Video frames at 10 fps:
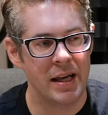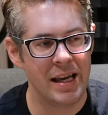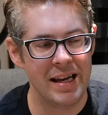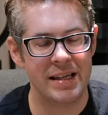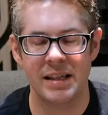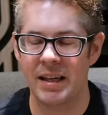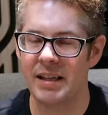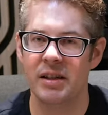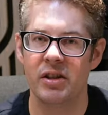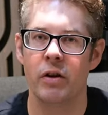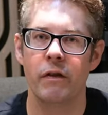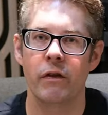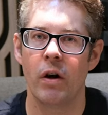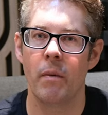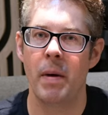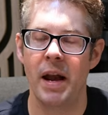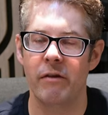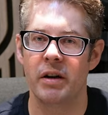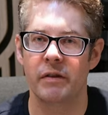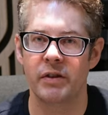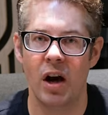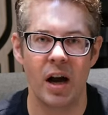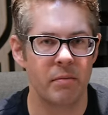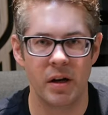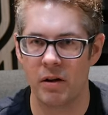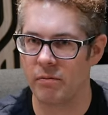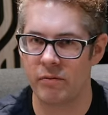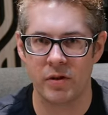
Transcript: easy to listen to for a period of time, you know,